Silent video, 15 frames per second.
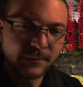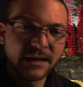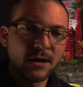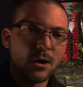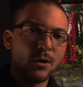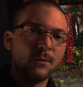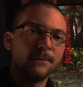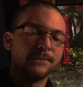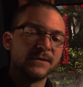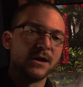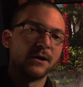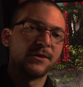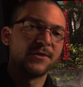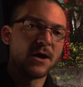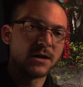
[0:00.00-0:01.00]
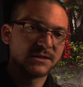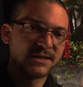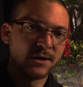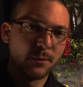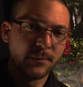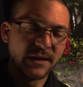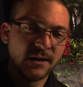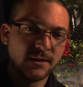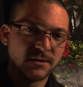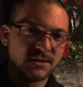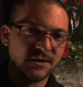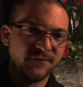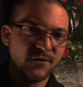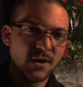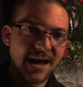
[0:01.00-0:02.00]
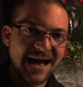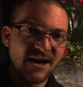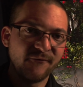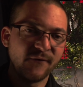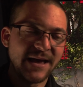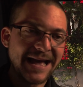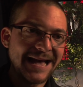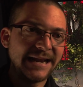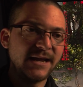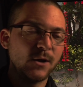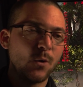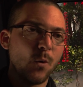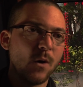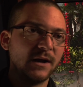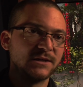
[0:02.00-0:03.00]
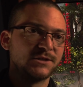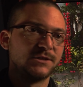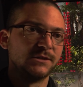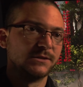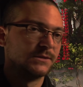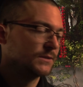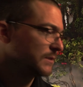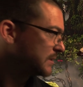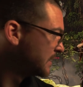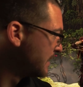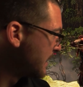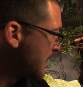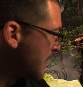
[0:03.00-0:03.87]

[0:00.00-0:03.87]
me know your thoughts and opinions if you have any questions.